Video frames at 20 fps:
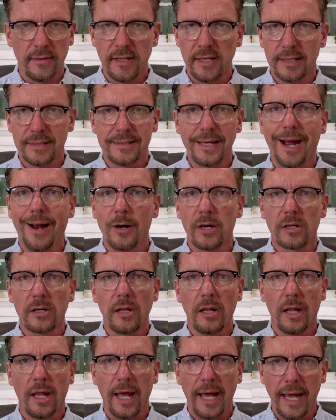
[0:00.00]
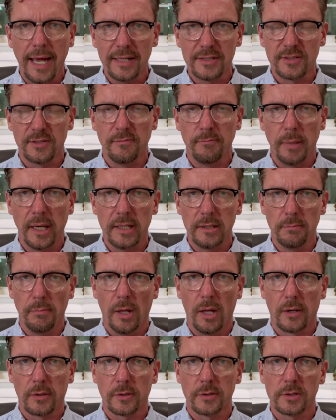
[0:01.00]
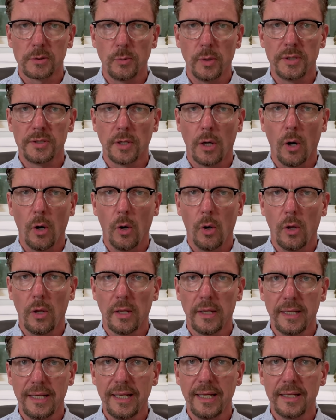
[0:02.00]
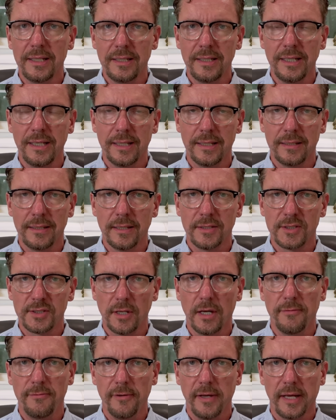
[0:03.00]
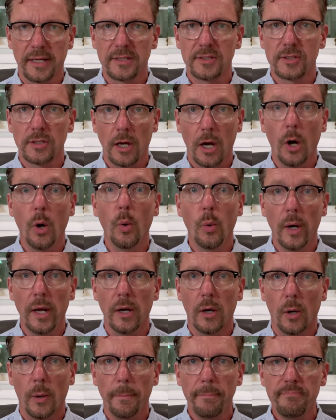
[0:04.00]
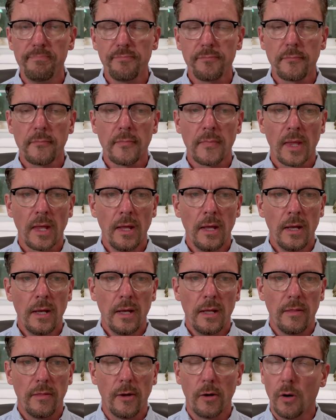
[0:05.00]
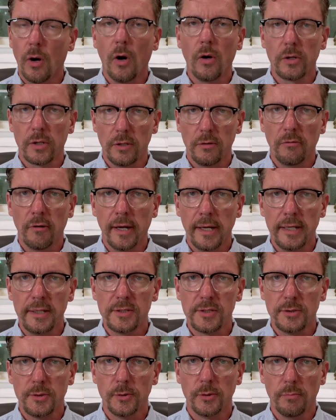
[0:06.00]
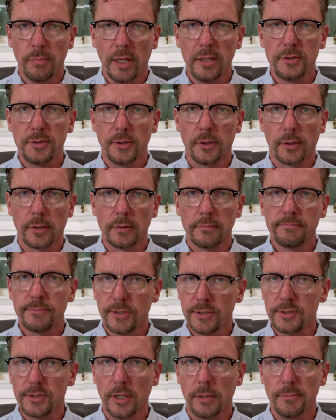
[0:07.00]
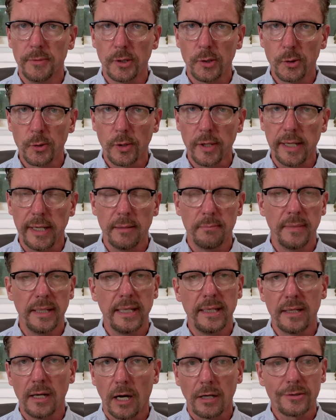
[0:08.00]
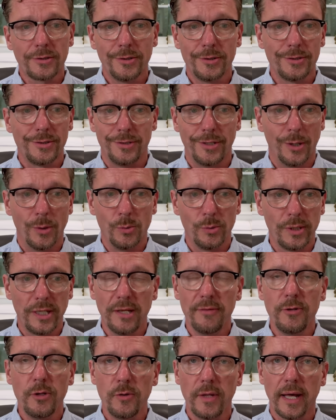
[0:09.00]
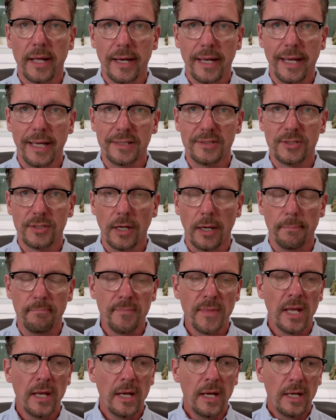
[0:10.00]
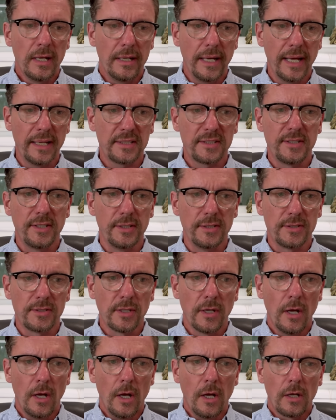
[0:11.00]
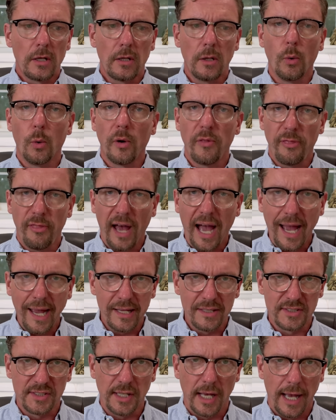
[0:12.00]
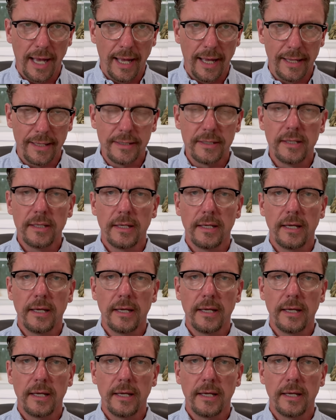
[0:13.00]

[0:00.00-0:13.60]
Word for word: the entire class of beta blockers, which all end in the suffix O L, they're all going to raise your blood sugar to some degree, and many doctors don't give you that heads up. Next is chlorothiazide